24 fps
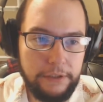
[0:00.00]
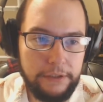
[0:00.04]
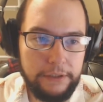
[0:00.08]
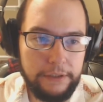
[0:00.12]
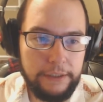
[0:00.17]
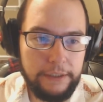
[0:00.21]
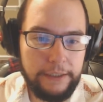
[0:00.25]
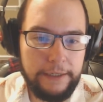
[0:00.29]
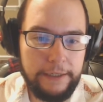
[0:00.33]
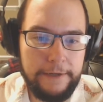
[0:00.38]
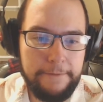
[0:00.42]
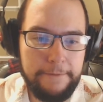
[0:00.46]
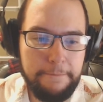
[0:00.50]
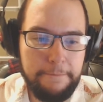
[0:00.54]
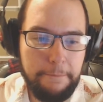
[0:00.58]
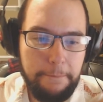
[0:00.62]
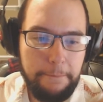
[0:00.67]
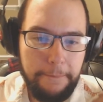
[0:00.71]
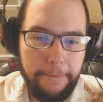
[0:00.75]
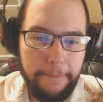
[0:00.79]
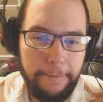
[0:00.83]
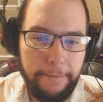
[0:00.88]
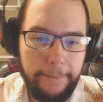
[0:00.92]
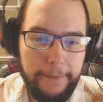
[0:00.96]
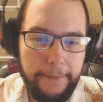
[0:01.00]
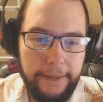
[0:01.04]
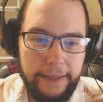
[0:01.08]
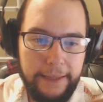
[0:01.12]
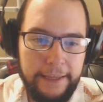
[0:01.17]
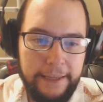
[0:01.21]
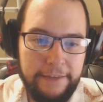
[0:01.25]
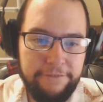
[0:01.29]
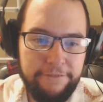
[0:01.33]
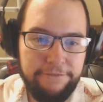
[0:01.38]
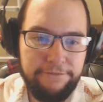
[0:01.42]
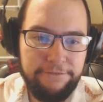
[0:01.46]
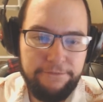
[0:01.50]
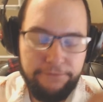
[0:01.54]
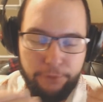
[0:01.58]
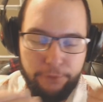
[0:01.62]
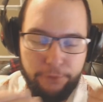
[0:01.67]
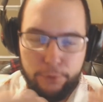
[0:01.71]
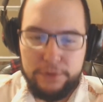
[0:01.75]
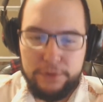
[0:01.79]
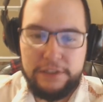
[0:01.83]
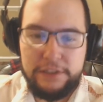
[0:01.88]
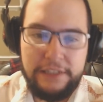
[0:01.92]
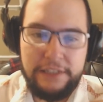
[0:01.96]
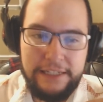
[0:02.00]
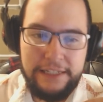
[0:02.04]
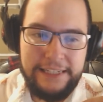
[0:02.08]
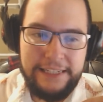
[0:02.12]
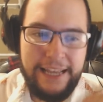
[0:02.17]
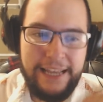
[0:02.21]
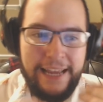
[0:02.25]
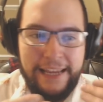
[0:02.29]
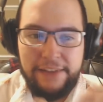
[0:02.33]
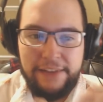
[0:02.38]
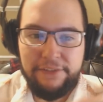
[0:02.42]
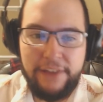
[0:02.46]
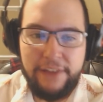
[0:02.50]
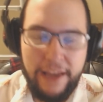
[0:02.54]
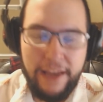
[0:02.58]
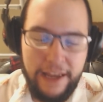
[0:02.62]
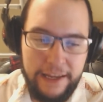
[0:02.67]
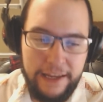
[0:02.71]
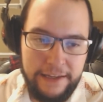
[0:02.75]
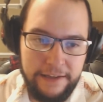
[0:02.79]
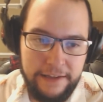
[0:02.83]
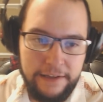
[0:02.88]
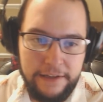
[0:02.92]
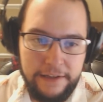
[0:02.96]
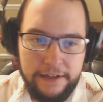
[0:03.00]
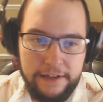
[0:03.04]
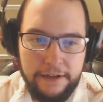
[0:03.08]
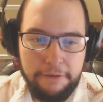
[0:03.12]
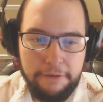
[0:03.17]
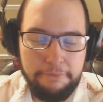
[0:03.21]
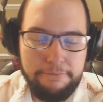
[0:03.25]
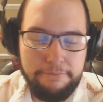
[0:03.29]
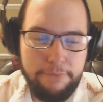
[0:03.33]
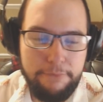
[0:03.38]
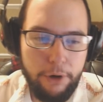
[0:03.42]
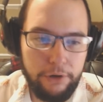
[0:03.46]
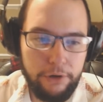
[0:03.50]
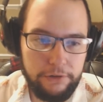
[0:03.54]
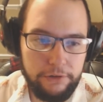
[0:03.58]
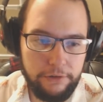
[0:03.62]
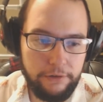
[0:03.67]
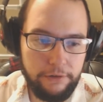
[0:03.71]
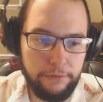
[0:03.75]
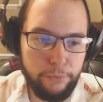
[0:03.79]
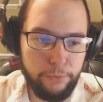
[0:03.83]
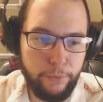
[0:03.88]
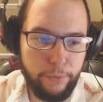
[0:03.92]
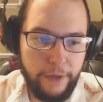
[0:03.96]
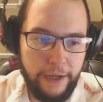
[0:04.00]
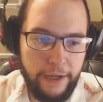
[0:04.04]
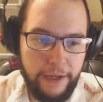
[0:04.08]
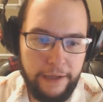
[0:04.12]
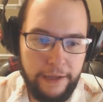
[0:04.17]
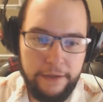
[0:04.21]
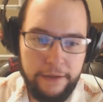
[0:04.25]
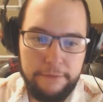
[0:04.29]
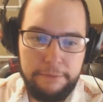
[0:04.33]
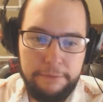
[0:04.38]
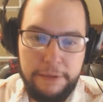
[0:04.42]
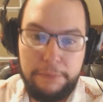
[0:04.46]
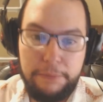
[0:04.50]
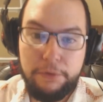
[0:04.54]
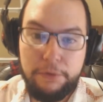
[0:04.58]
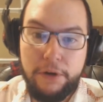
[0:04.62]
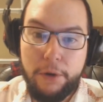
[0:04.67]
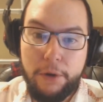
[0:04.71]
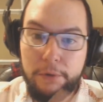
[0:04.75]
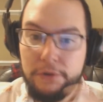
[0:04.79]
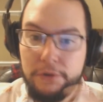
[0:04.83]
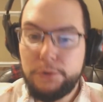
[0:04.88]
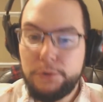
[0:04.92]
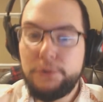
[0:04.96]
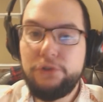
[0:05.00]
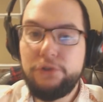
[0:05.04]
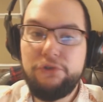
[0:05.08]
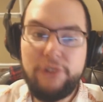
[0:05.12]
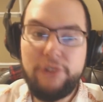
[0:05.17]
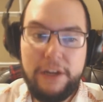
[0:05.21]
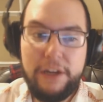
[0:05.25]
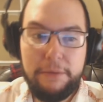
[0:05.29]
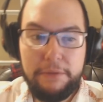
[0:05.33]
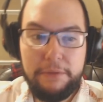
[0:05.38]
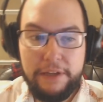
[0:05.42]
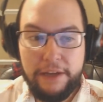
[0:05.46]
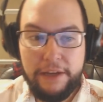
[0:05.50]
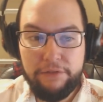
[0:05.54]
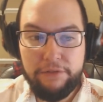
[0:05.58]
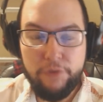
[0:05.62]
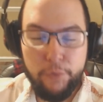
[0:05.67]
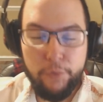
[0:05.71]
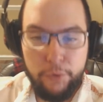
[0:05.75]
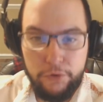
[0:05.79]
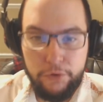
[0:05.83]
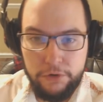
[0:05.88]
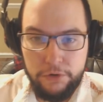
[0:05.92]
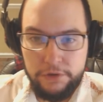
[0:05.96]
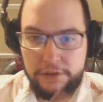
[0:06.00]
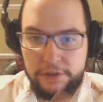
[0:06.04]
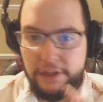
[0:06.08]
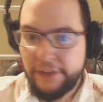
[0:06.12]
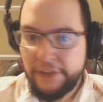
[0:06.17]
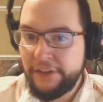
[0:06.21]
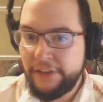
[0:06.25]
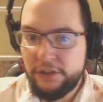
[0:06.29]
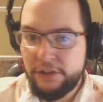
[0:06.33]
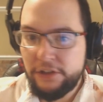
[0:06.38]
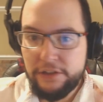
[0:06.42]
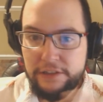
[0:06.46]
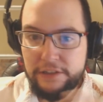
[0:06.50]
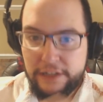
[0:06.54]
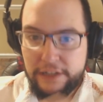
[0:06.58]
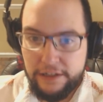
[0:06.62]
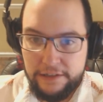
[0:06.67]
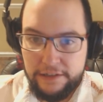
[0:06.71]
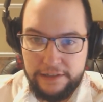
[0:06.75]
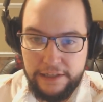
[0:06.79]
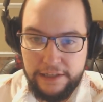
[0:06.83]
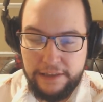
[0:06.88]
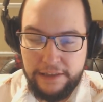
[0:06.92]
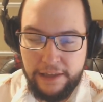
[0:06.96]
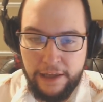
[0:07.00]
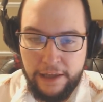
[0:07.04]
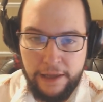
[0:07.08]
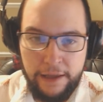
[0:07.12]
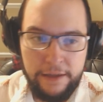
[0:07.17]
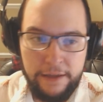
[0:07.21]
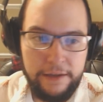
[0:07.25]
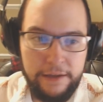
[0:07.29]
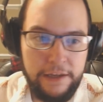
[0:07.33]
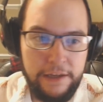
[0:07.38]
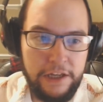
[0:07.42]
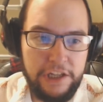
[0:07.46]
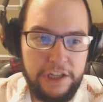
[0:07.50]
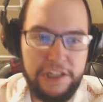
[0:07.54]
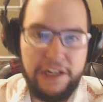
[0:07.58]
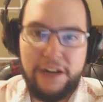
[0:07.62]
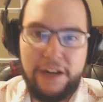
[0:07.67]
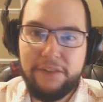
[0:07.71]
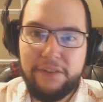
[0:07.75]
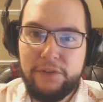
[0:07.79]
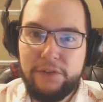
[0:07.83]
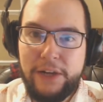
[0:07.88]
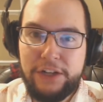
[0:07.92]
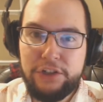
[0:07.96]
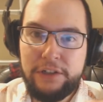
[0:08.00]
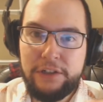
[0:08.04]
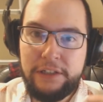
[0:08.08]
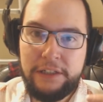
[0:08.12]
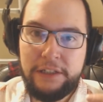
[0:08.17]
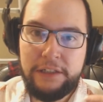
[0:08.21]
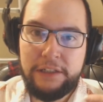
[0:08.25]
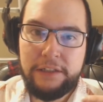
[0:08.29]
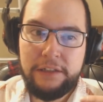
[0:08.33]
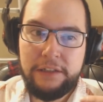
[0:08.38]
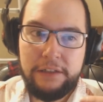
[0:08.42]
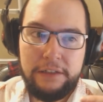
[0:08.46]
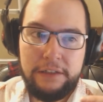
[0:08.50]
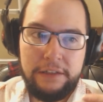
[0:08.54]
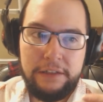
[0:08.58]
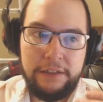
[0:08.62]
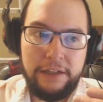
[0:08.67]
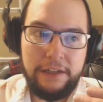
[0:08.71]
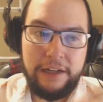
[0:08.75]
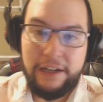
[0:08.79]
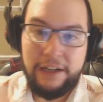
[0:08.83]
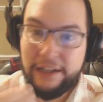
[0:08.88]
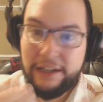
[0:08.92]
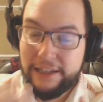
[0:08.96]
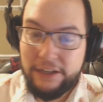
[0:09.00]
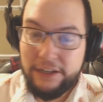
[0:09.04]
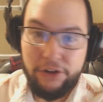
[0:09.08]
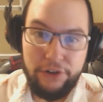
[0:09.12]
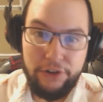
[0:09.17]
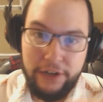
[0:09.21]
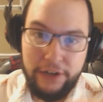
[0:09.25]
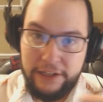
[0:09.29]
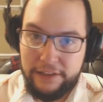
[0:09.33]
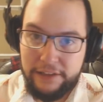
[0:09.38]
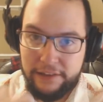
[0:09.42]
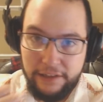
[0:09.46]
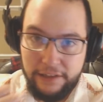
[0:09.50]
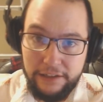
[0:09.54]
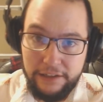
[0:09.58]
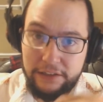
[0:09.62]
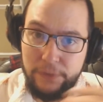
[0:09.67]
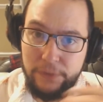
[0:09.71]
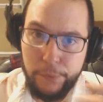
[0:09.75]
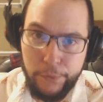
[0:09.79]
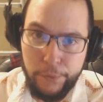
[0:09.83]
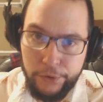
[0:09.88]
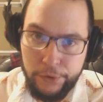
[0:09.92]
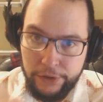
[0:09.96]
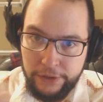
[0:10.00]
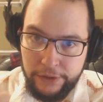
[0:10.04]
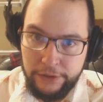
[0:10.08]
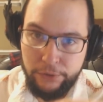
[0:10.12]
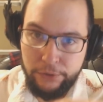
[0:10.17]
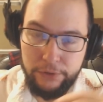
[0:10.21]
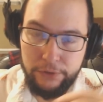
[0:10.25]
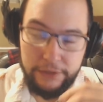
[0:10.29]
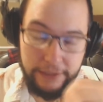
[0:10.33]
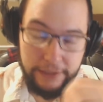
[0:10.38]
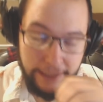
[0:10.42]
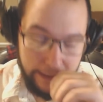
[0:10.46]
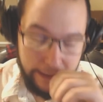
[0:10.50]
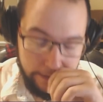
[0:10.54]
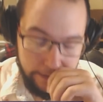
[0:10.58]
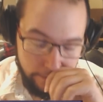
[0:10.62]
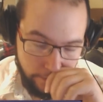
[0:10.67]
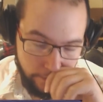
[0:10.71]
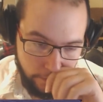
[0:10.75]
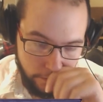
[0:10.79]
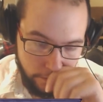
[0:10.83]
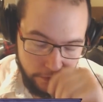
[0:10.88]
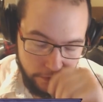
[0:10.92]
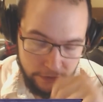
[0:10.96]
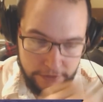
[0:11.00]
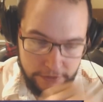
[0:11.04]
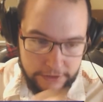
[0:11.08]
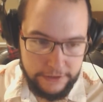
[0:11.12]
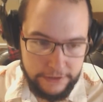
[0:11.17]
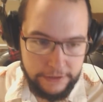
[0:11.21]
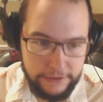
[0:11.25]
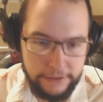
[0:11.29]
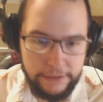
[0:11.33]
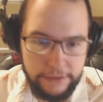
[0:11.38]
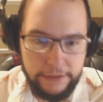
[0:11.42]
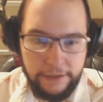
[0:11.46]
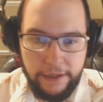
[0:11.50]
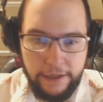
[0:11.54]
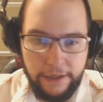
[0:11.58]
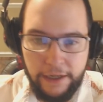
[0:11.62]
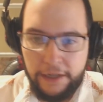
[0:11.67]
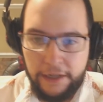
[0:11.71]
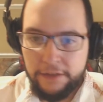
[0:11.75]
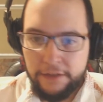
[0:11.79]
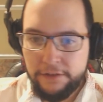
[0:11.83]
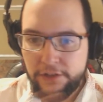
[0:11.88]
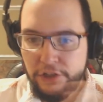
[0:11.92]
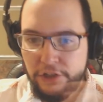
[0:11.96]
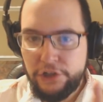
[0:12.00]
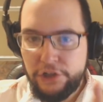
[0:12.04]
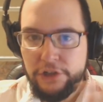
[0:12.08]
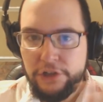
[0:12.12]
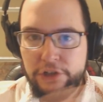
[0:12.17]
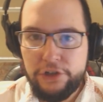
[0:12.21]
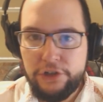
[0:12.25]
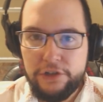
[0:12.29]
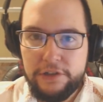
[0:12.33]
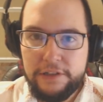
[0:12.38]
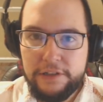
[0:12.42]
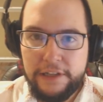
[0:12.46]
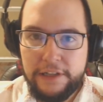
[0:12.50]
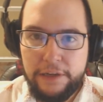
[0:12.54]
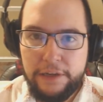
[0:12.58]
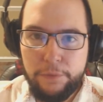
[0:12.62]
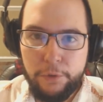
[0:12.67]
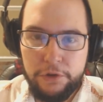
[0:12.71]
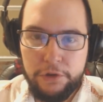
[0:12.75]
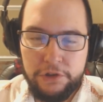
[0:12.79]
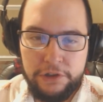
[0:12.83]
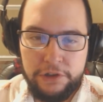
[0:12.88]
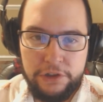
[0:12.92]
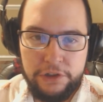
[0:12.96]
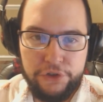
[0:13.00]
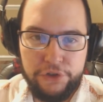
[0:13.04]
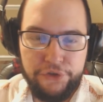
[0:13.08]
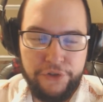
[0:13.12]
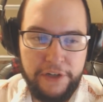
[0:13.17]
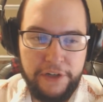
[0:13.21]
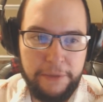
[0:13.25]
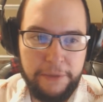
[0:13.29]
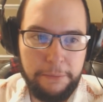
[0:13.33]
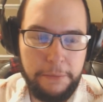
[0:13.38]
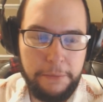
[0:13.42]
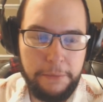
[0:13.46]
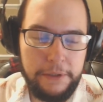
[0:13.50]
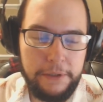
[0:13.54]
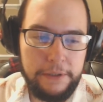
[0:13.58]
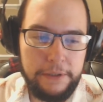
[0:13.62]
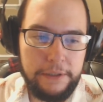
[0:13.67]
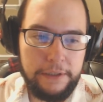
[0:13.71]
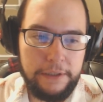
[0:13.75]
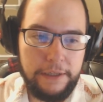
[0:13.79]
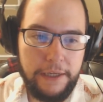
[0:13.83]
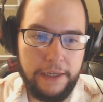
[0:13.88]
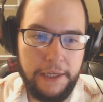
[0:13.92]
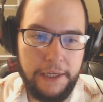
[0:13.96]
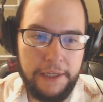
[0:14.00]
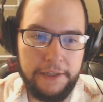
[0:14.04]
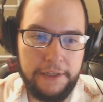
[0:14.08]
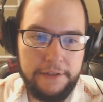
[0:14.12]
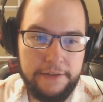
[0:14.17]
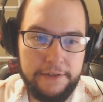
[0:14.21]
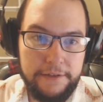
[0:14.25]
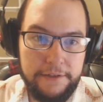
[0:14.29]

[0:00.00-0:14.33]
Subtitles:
it forces this AFK model where people go onto a stream to get rewards and they just sit there. You don't have to actually click on anything in order to get the rewards. And so you can just sit watching a stream and,